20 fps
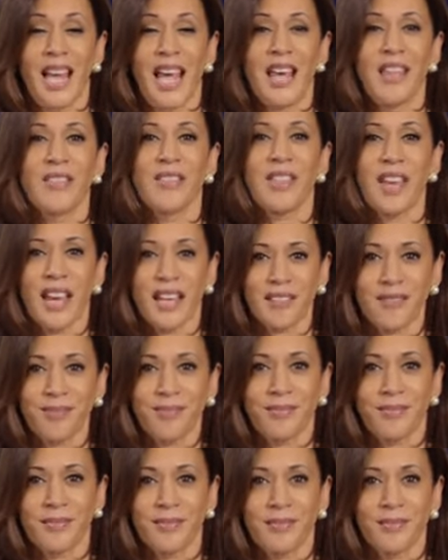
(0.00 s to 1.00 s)
And then
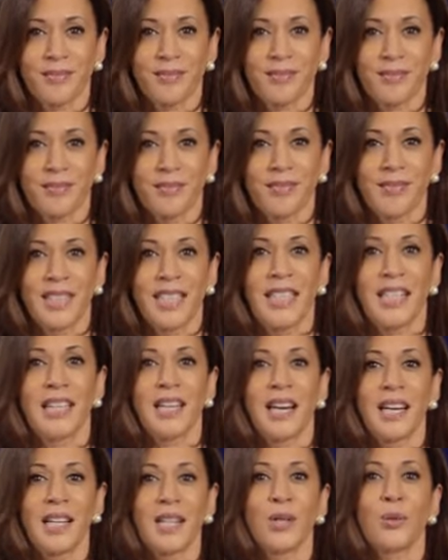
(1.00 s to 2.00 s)
he
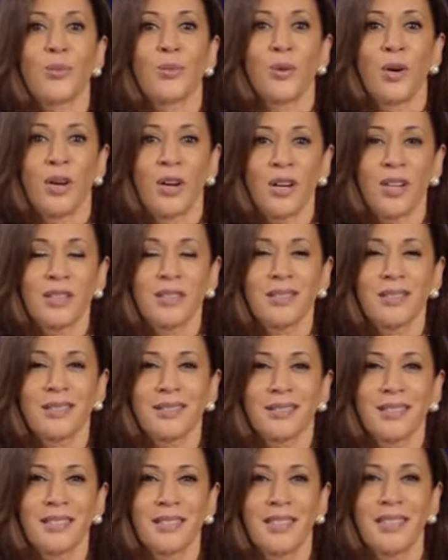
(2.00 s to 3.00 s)
got it wrong
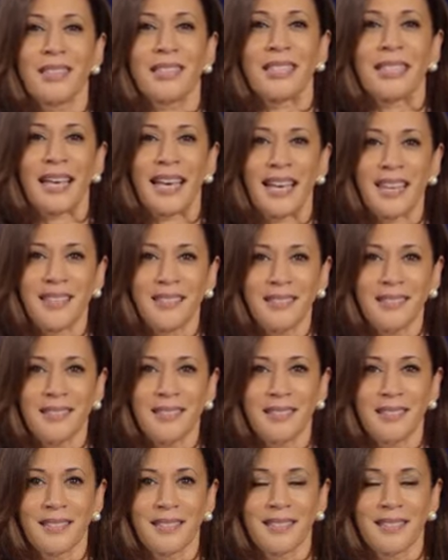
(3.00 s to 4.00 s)
again
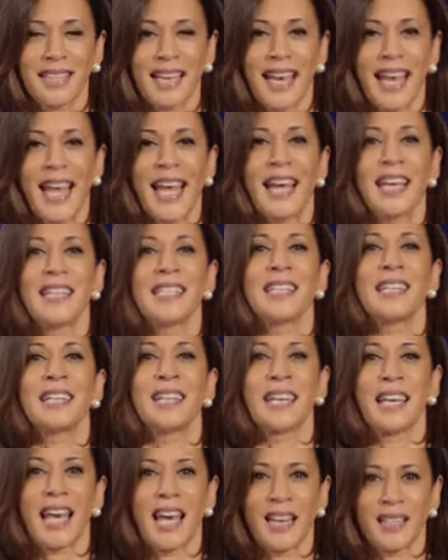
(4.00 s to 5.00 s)
and
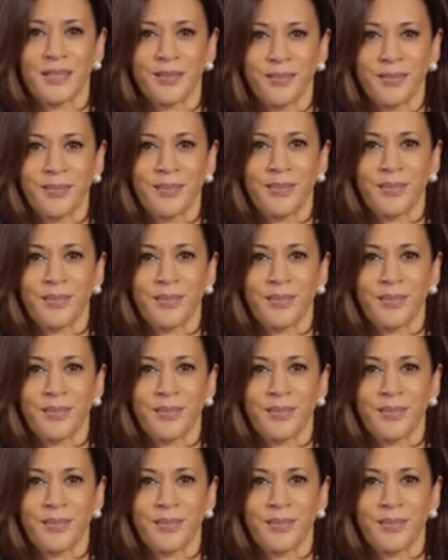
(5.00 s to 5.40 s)
again.